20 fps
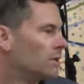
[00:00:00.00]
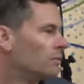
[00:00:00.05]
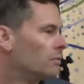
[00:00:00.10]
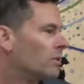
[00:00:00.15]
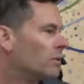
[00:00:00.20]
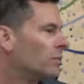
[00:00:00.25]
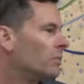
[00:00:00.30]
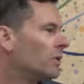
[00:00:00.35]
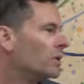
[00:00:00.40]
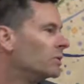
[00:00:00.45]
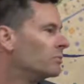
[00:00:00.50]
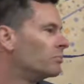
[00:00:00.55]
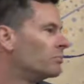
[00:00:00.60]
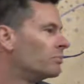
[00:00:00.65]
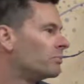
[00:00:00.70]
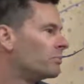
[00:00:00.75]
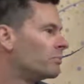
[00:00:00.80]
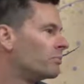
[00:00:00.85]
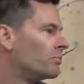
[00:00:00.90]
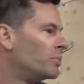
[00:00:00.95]
when we
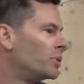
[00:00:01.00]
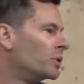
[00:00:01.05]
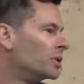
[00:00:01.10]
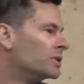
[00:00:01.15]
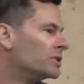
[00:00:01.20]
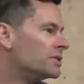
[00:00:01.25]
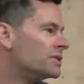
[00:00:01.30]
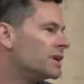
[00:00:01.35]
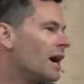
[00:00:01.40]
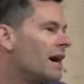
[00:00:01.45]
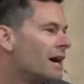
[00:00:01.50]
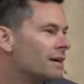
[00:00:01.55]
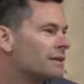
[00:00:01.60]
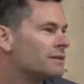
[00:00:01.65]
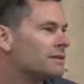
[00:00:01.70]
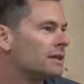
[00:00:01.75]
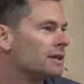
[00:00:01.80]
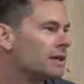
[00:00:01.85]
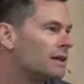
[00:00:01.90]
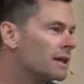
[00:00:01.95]
put
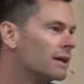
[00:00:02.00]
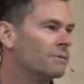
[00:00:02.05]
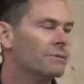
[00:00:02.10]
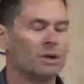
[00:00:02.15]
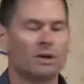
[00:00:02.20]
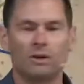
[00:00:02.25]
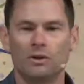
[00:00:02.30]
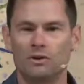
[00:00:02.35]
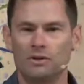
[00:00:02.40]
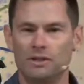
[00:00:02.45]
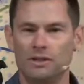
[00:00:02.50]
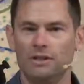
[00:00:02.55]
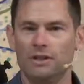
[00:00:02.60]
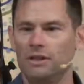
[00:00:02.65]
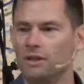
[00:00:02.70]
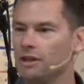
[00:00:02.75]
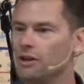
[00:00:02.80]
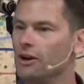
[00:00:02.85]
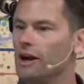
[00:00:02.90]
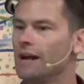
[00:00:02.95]
toxic chemicals into
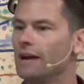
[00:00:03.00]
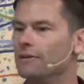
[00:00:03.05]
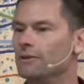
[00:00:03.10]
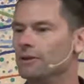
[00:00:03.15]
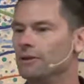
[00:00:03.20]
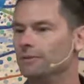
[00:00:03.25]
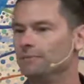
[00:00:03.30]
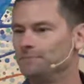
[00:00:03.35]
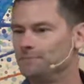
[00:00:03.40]
the ground.